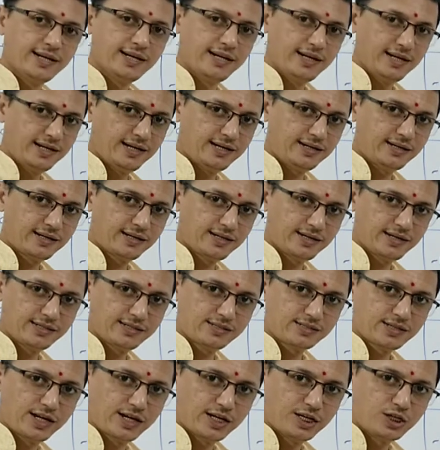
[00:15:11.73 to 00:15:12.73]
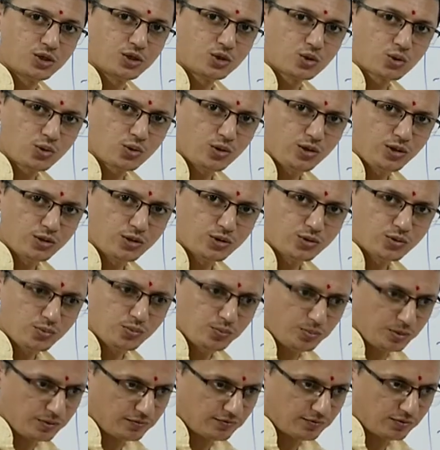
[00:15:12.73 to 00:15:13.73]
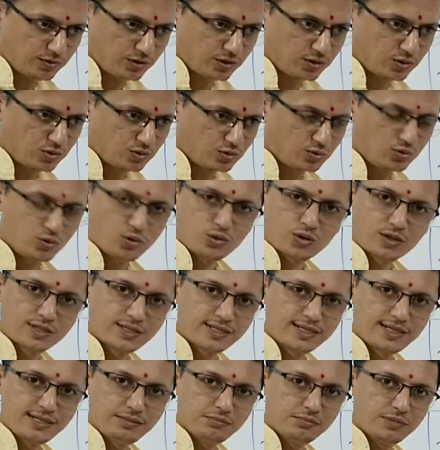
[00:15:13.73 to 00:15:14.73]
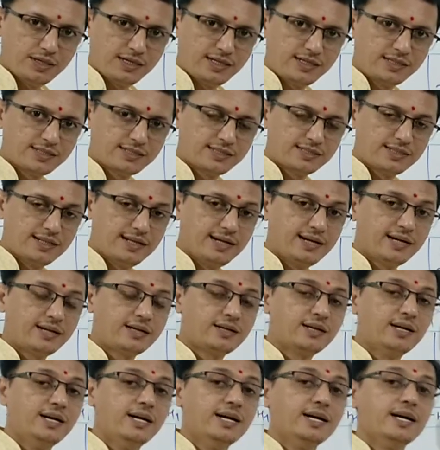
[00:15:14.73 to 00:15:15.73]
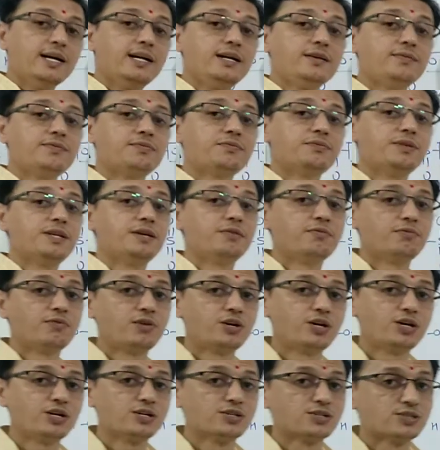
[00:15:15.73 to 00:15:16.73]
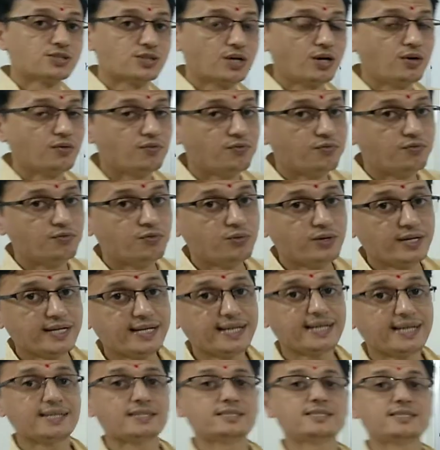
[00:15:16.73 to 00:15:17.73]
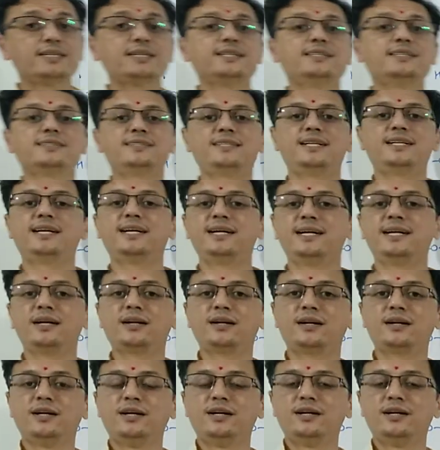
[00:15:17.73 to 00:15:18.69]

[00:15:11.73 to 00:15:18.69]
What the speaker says: And as I told you before 2 or 3 minutes that if the word sulfuric acid is there,